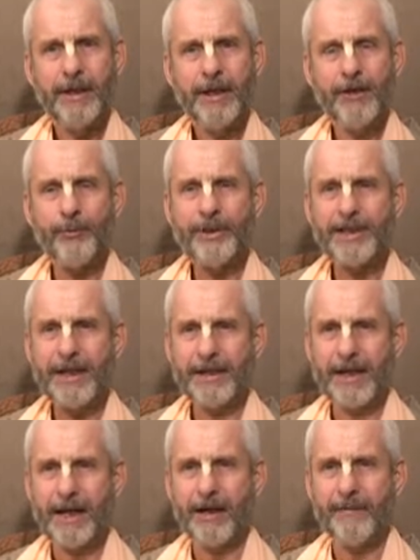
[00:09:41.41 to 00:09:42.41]
If we
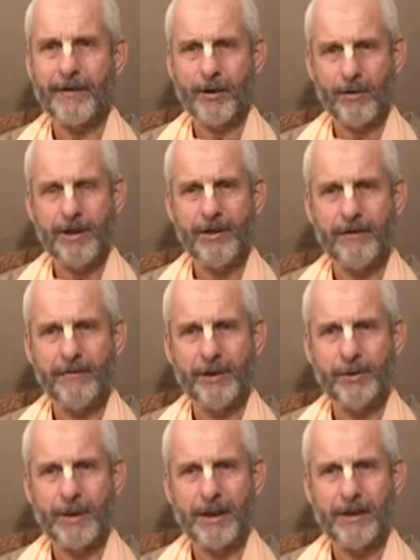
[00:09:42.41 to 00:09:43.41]
take care of our own
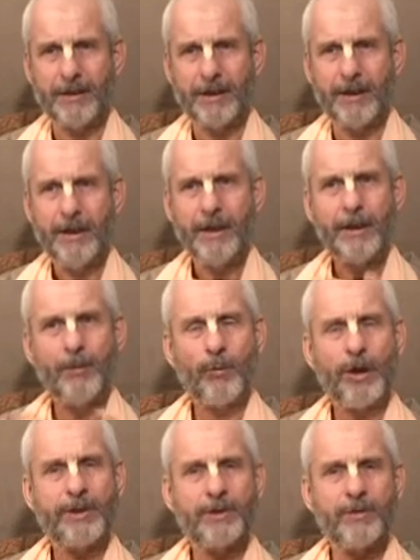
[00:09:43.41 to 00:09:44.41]
individuality, then
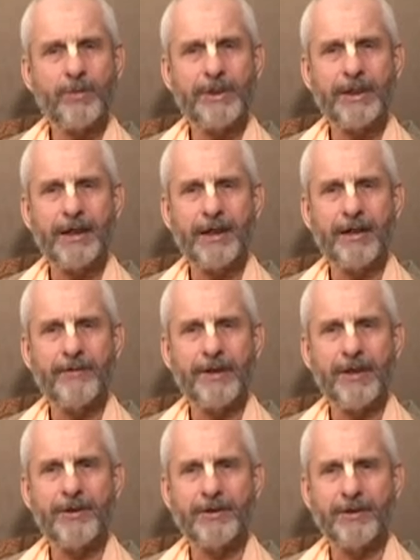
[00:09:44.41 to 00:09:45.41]
why shouldn't we take care of
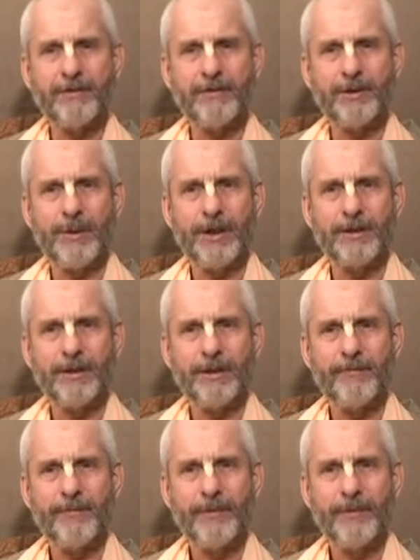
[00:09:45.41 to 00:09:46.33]
another's individuality?